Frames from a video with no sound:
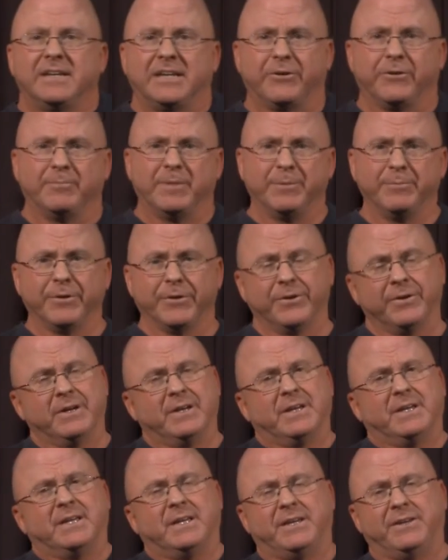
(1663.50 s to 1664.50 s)
Now remember,
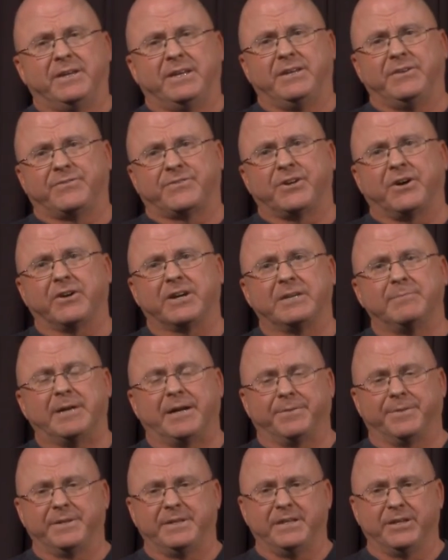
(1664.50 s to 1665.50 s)
he's talking
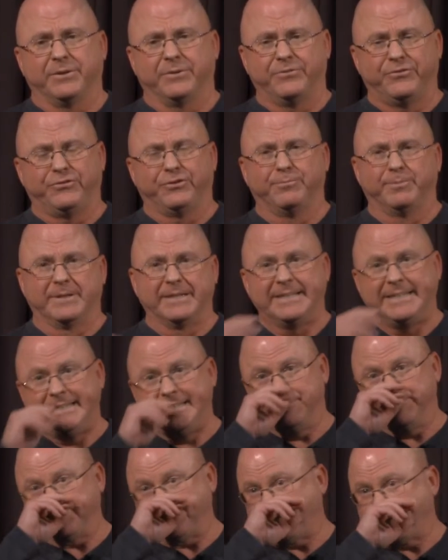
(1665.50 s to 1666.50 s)
about the year of
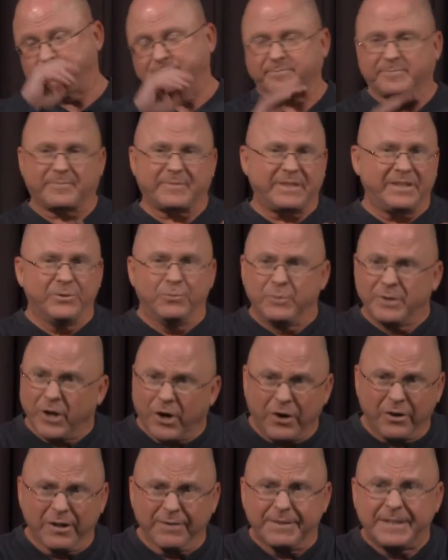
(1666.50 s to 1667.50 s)
Jubilee, when
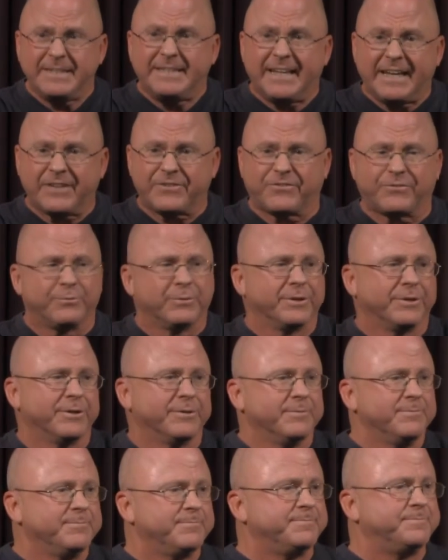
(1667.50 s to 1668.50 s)
all of the debts
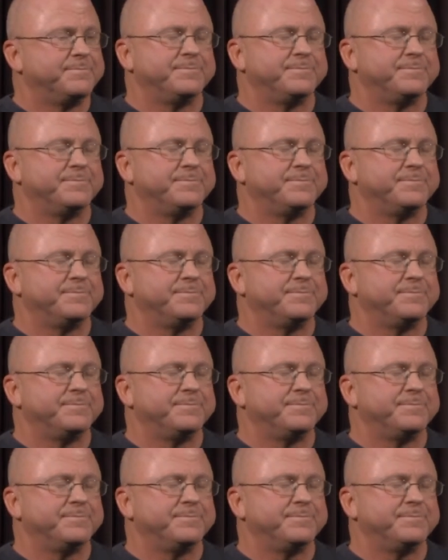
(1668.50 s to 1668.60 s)
were